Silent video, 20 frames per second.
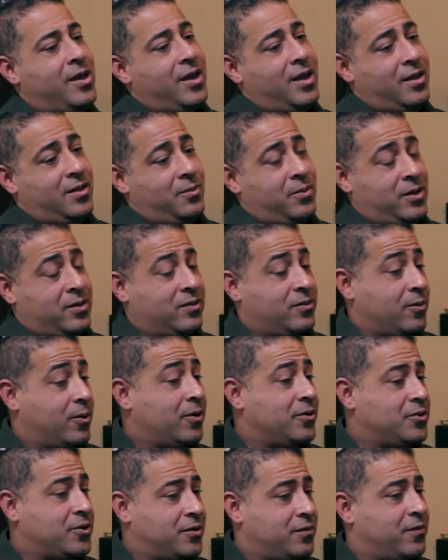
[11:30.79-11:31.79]
and
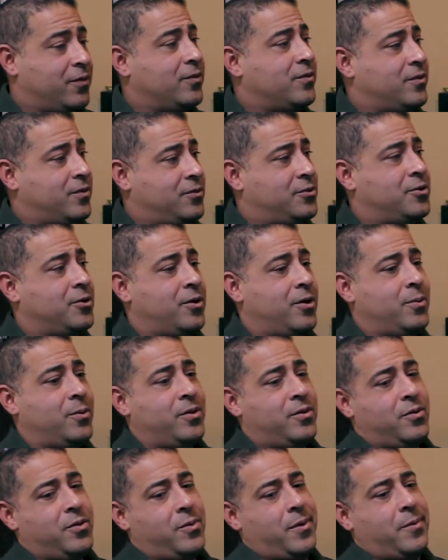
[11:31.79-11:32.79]
starch converts to sugar,
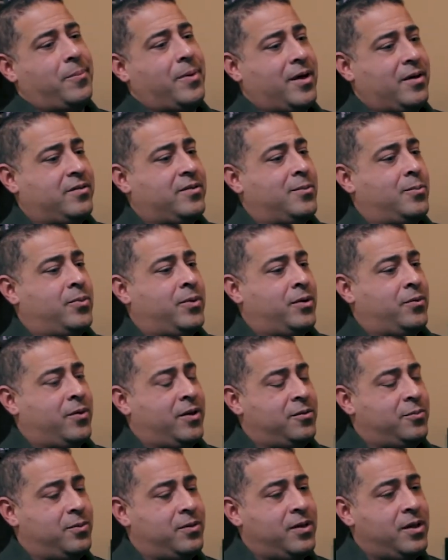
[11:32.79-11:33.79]
whether talking about pasta, bread,
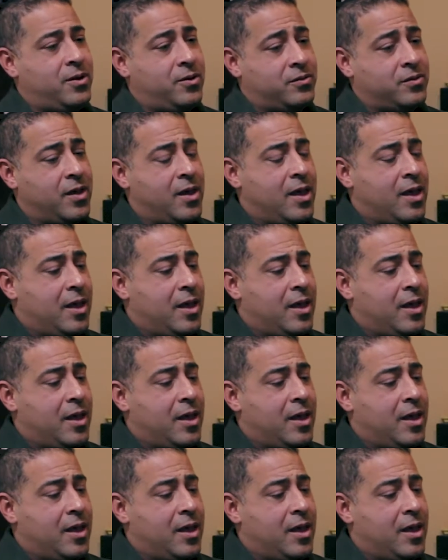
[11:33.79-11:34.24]
rice, potatoes.